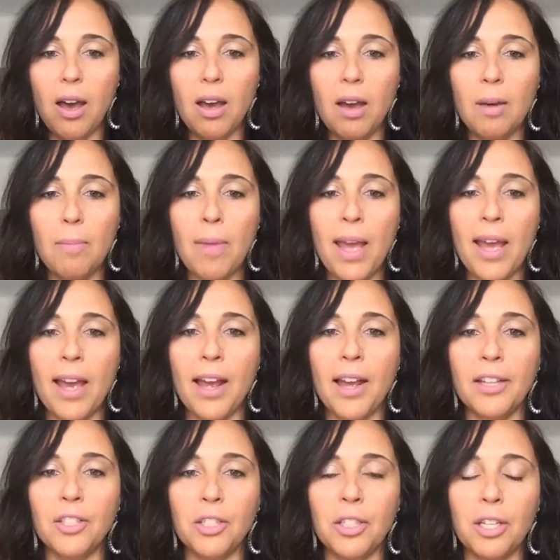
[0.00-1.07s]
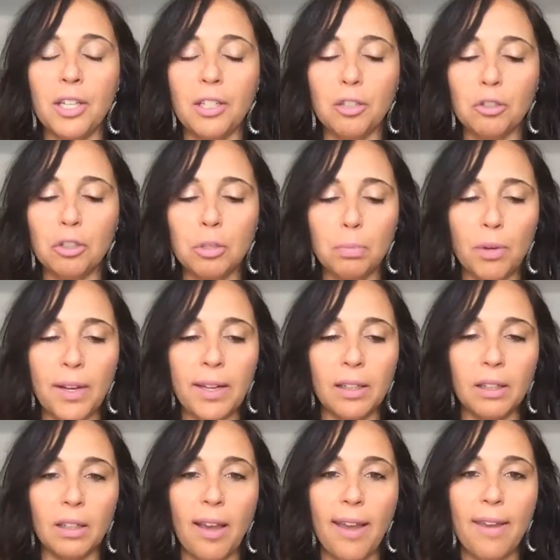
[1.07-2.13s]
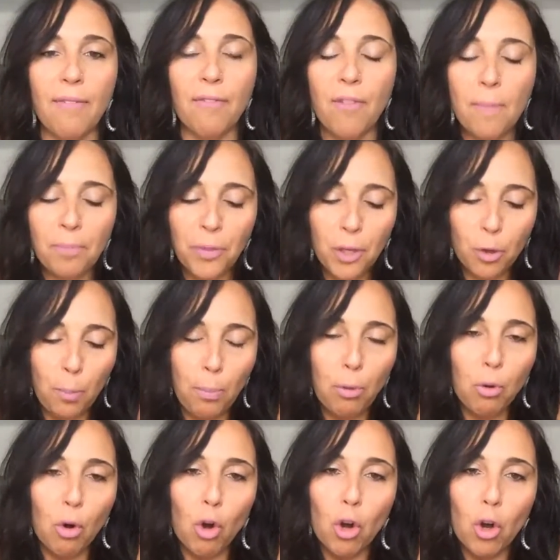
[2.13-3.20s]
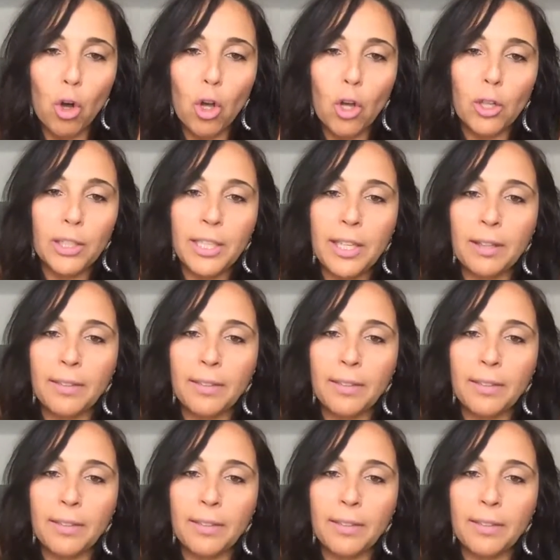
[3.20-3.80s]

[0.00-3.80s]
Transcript: Imagining you're just bringing life. You're pulling